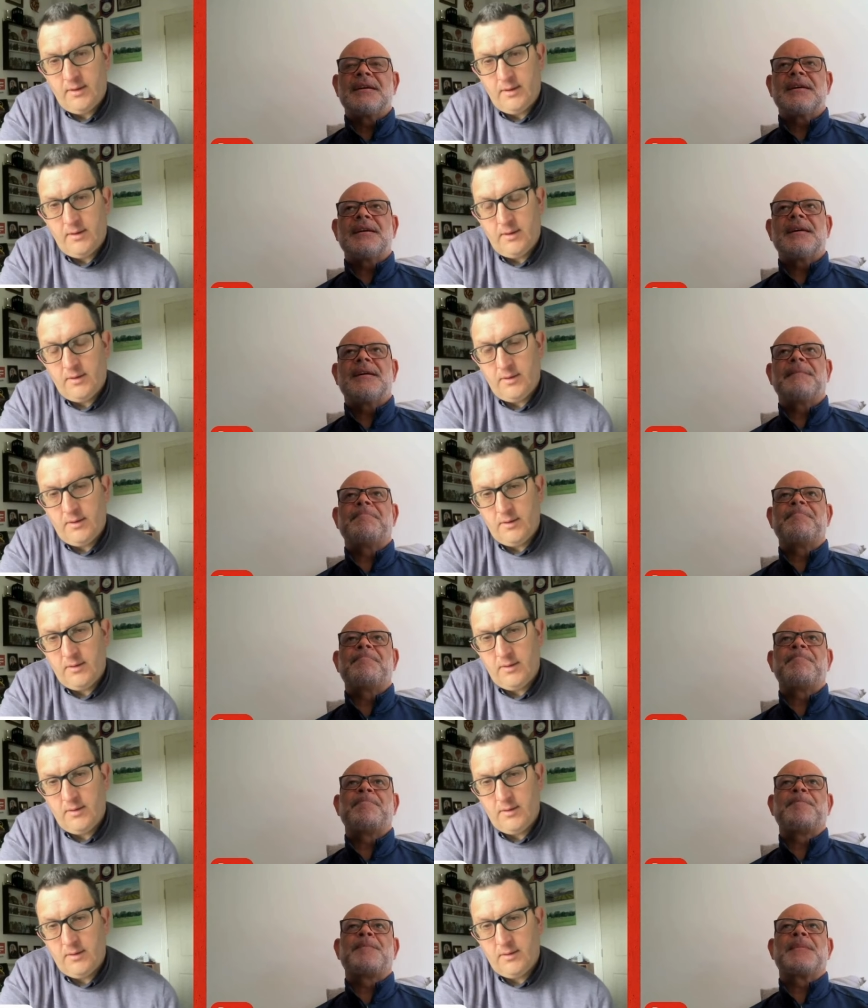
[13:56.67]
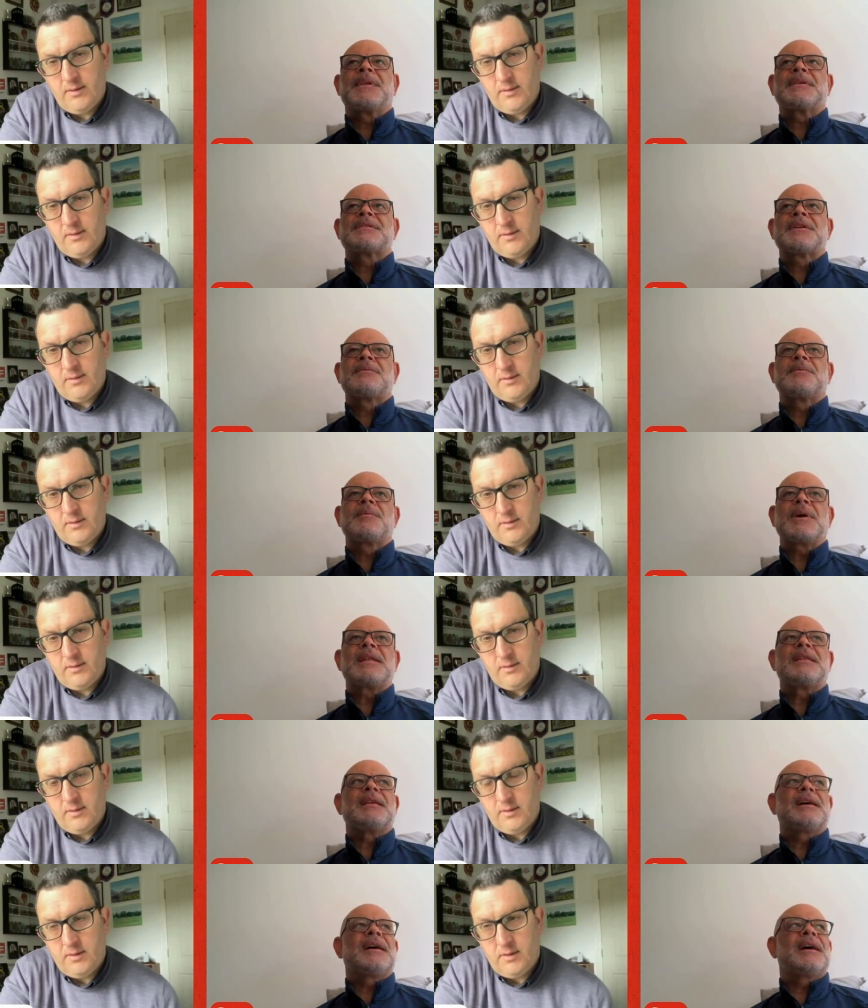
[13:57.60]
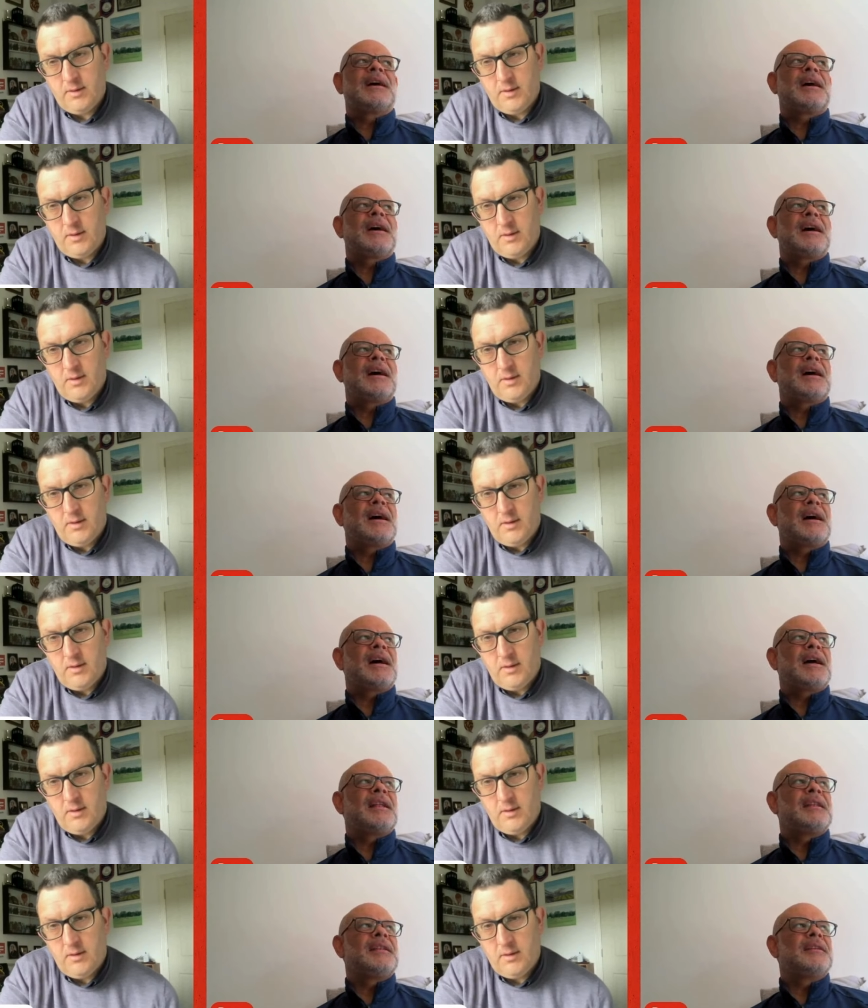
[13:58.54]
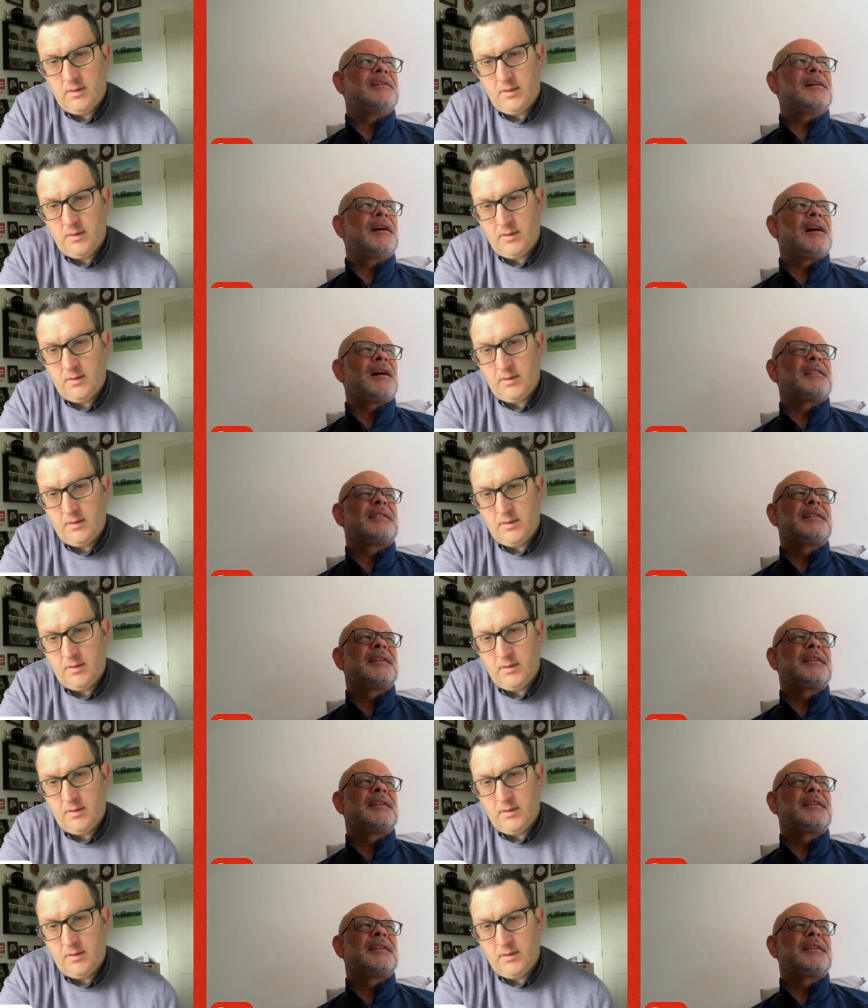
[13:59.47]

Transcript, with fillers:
Speaker 1: Um, so we went there, and I,